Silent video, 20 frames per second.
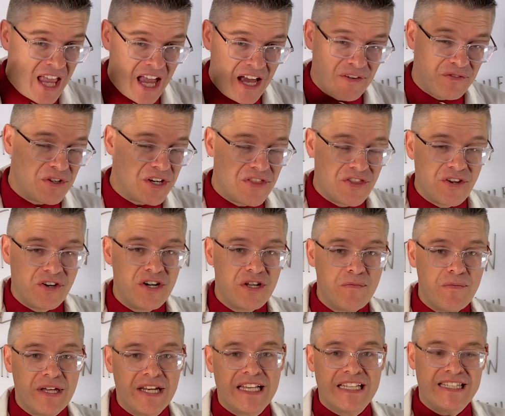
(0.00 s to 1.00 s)
every 30
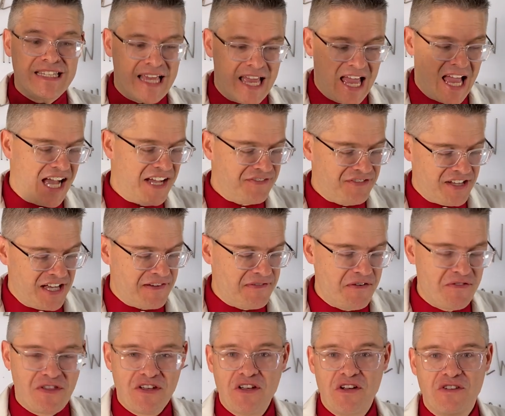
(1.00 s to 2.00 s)
minutes, the half-life
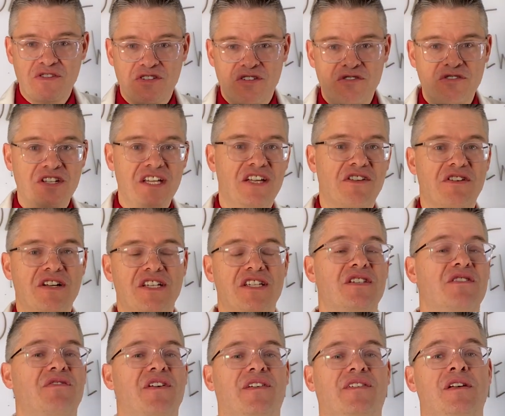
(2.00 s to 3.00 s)
of the ozone
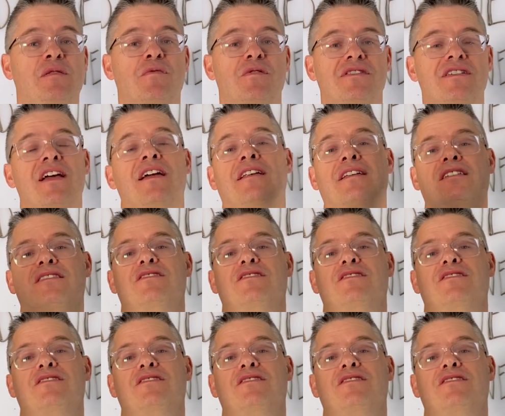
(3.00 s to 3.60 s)
decreases 50%.